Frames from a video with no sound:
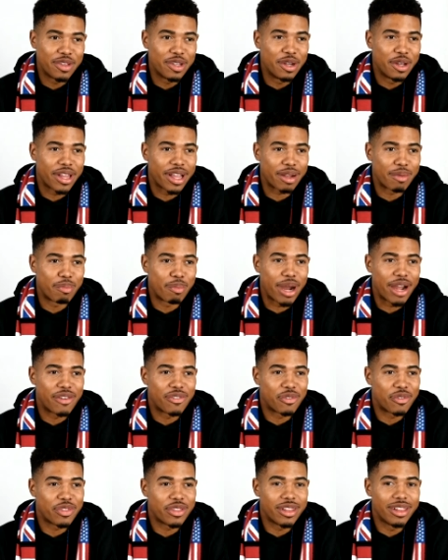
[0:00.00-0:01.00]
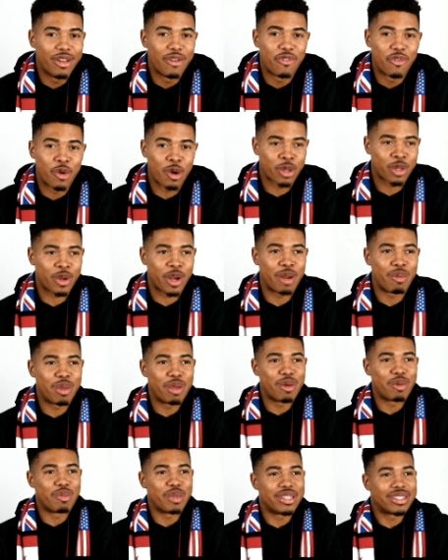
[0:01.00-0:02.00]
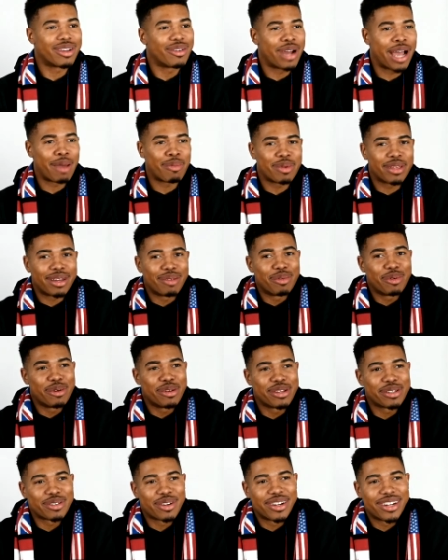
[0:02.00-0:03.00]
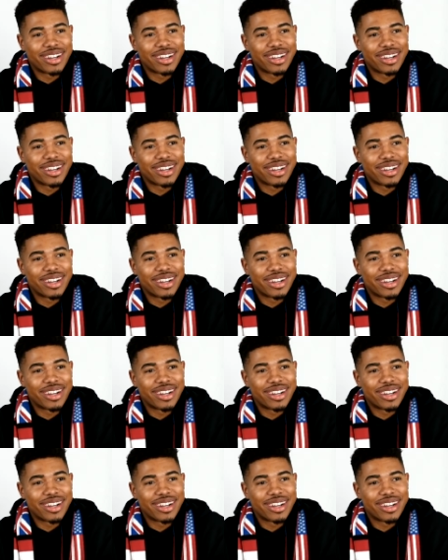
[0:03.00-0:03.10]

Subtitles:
You know, like my little 4th grade me would be so happy that I'm doing this right